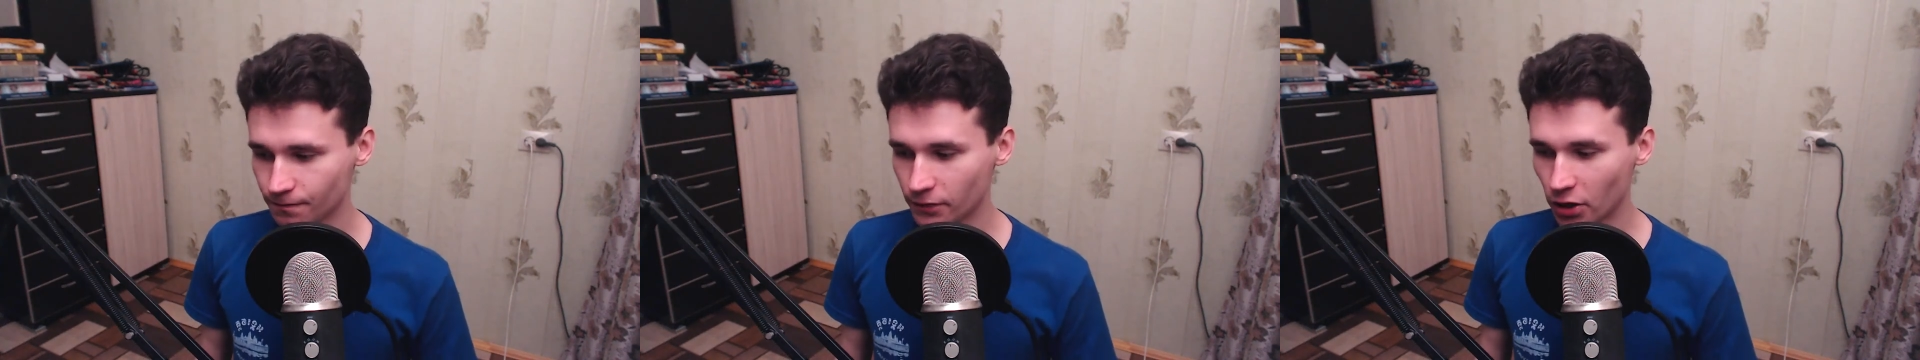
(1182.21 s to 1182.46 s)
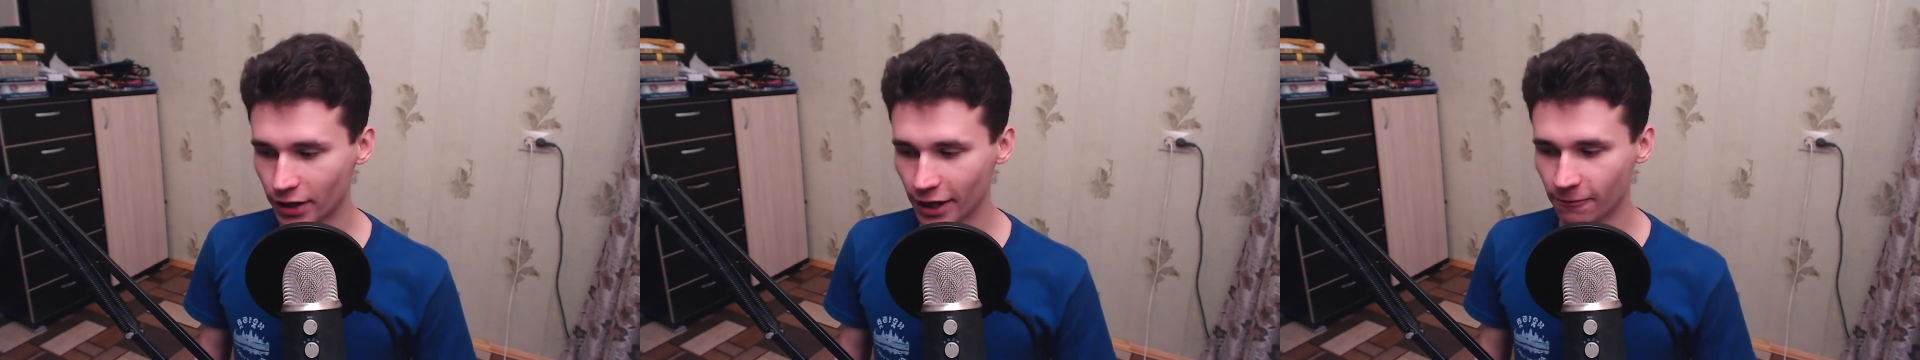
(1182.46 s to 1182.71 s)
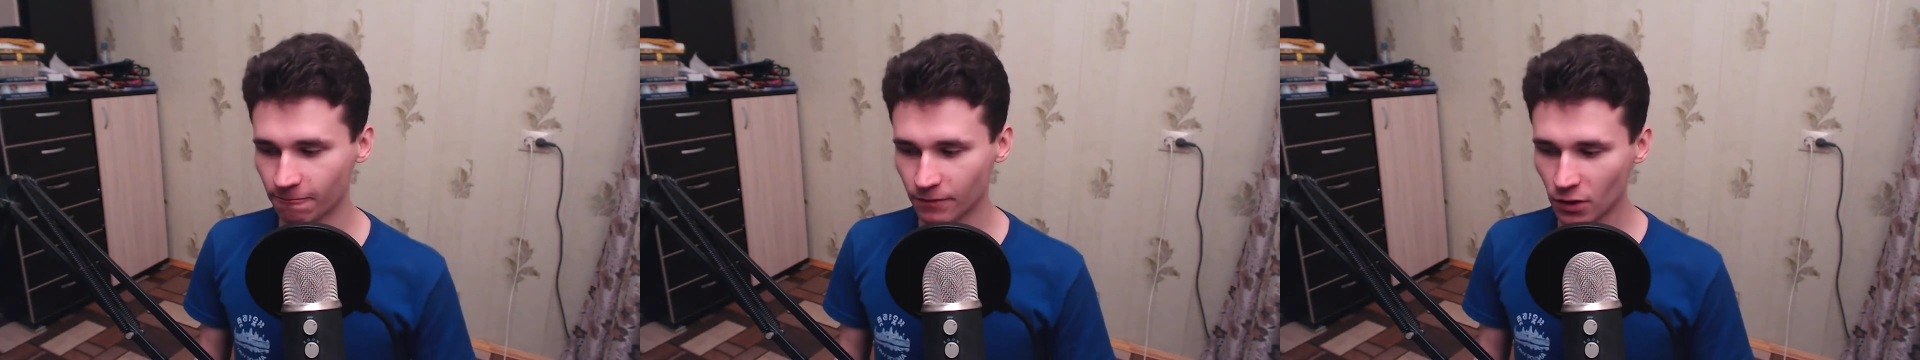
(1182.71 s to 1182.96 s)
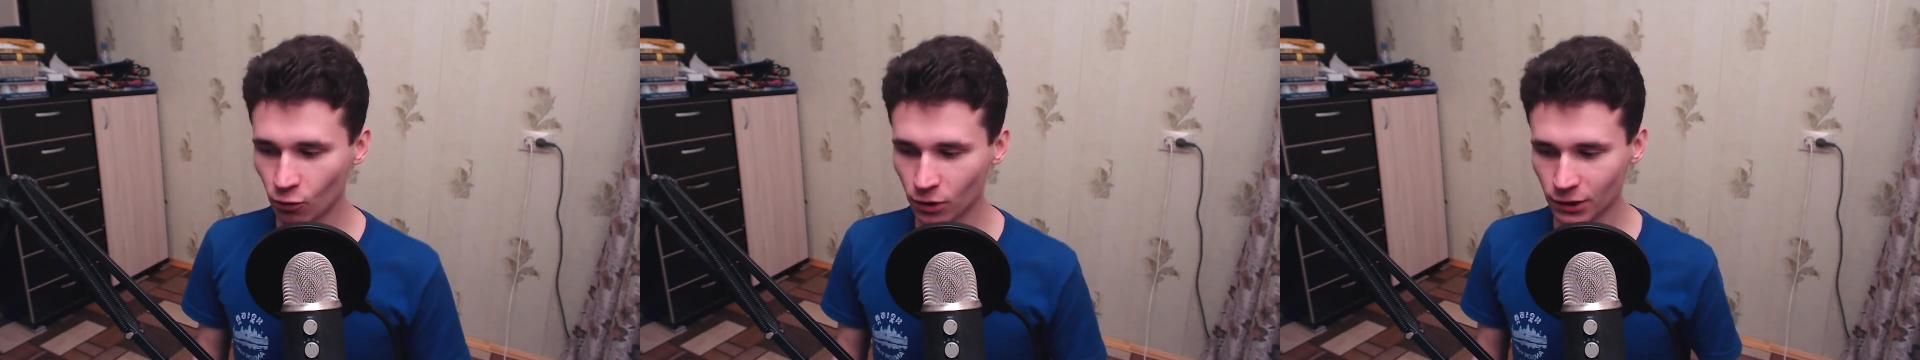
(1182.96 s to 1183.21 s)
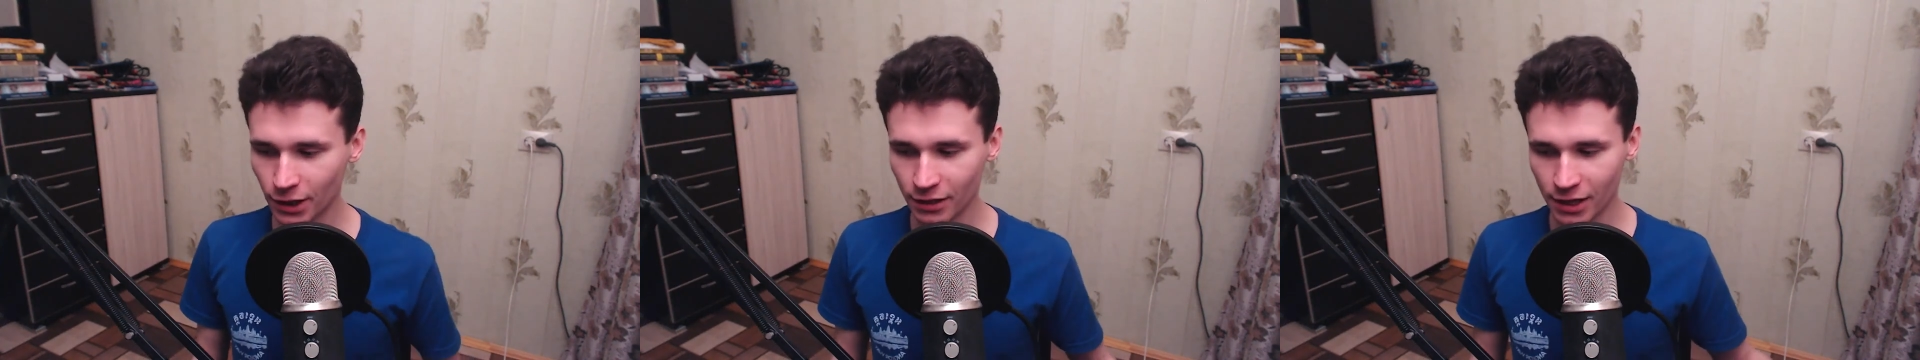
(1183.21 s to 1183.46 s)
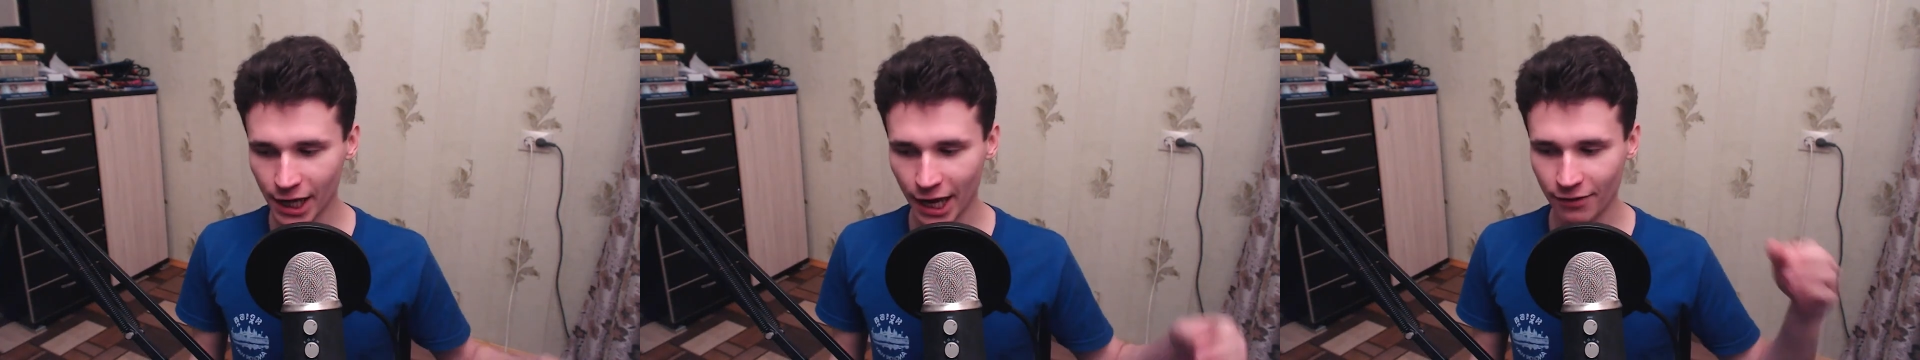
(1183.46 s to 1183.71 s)
Okay, what
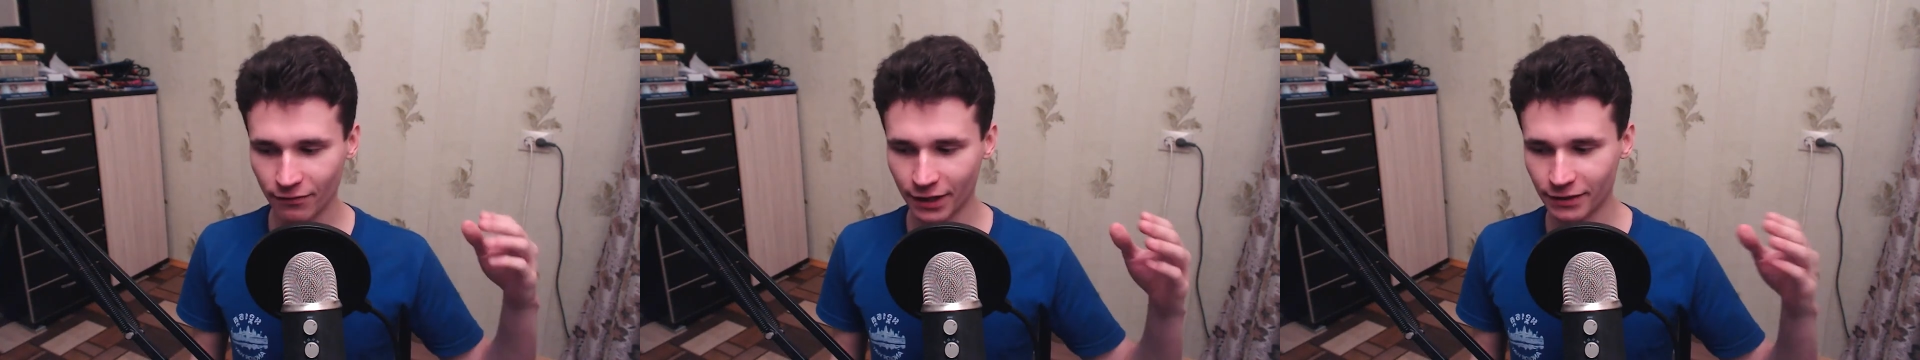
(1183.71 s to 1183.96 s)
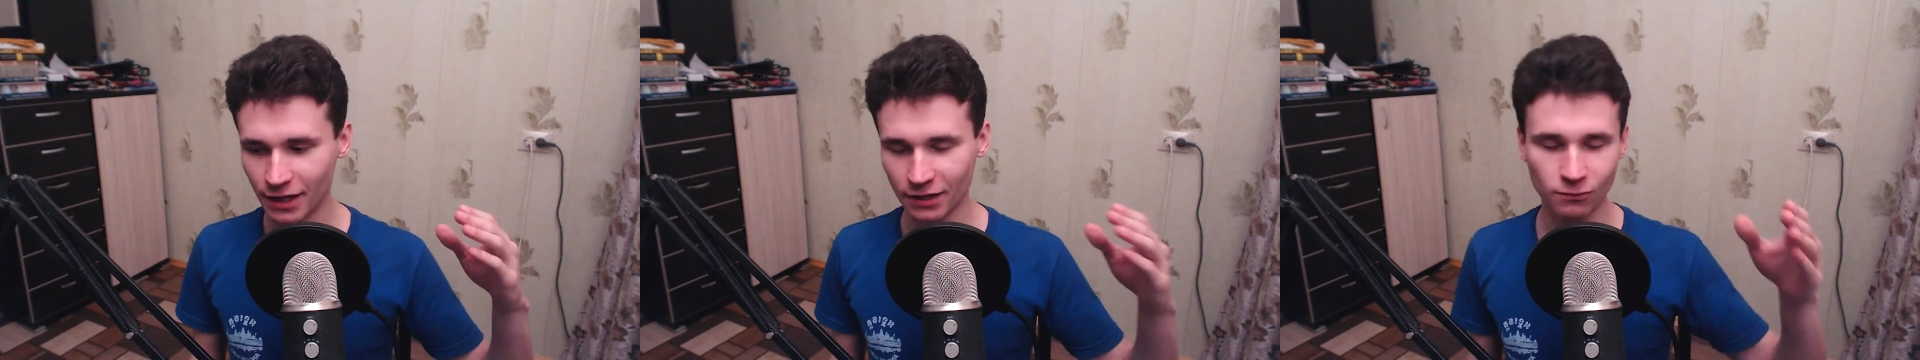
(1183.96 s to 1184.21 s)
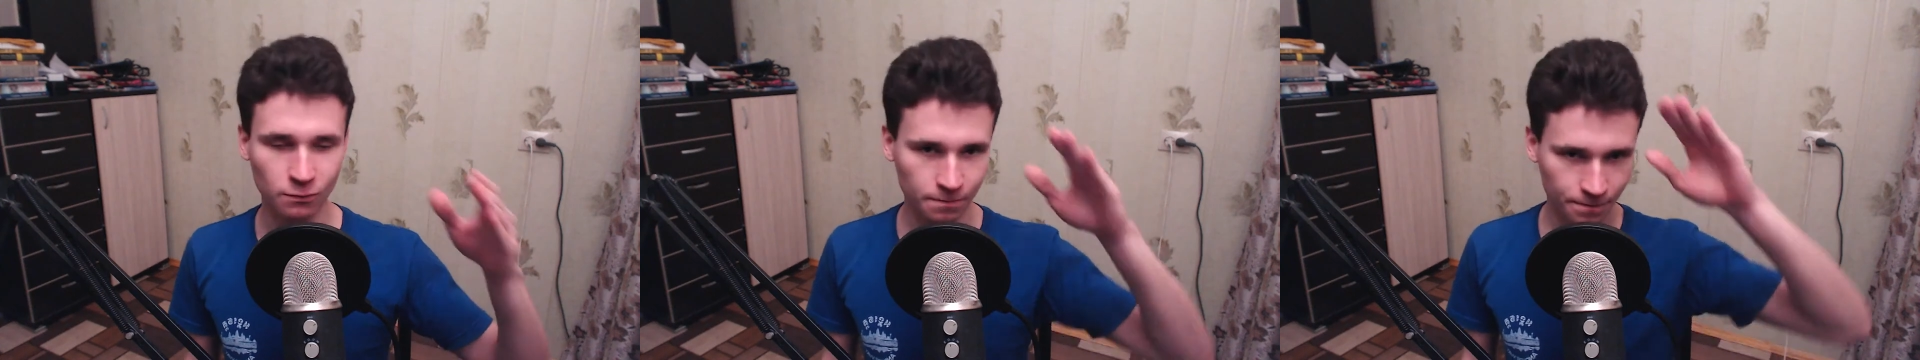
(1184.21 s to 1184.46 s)
have I done?